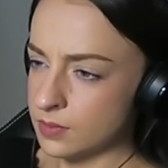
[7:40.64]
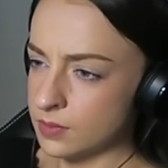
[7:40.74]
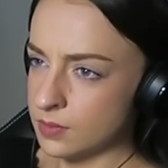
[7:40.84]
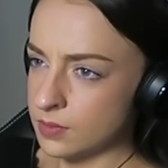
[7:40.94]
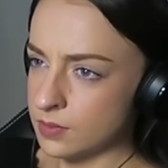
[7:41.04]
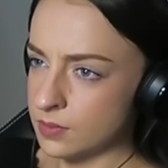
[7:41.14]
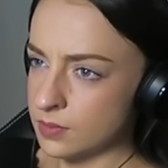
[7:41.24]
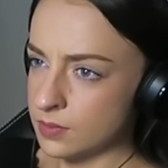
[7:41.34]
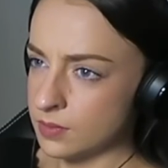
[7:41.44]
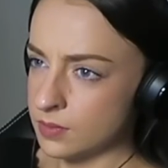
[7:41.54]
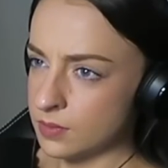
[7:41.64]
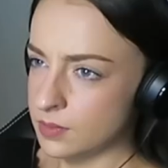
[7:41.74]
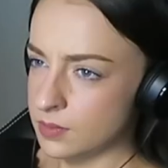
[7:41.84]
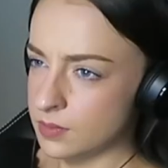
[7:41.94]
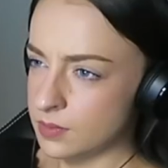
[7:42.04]

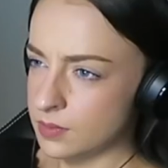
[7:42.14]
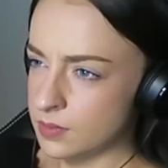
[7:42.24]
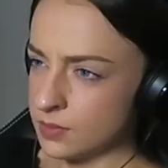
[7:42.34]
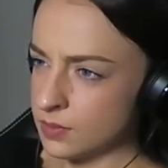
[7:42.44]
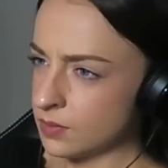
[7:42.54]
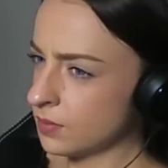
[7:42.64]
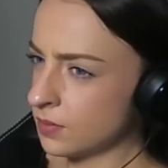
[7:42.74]
The person shown says nothing.